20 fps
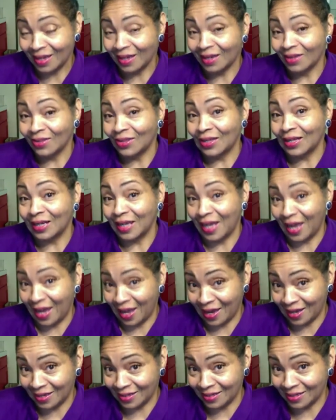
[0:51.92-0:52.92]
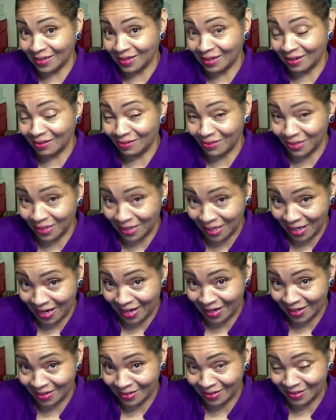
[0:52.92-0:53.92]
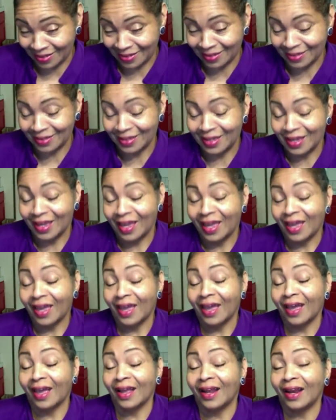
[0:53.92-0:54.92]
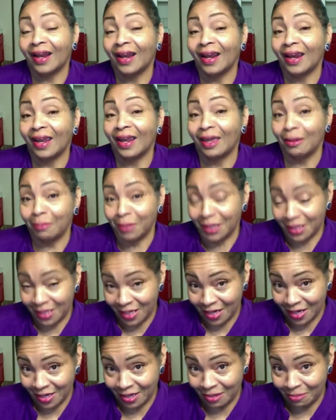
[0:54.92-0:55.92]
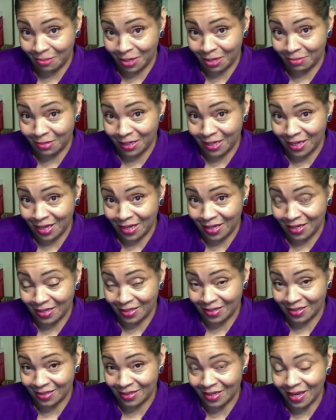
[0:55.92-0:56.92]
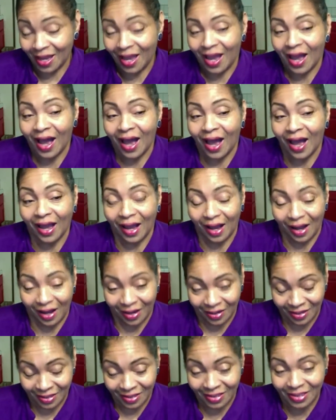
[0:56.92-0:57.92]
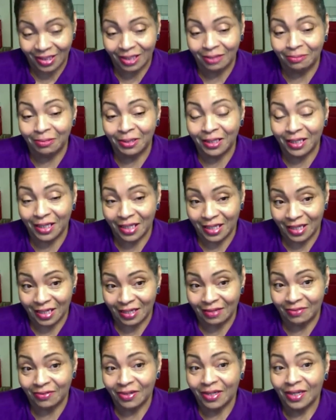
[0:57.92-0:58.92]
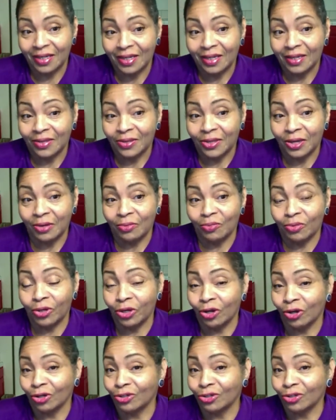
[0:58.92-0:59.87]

the last of the last. And let me tell you, baby cakes, I honestly believe that we are